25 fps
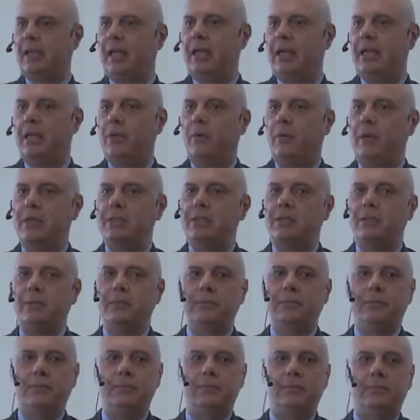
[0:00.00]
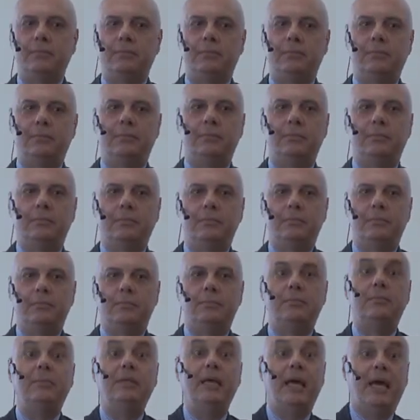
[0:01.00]
any question?
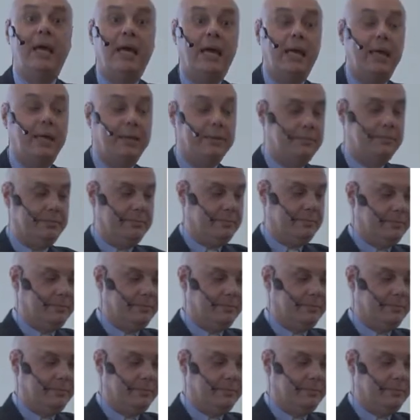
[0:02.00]
Yeah.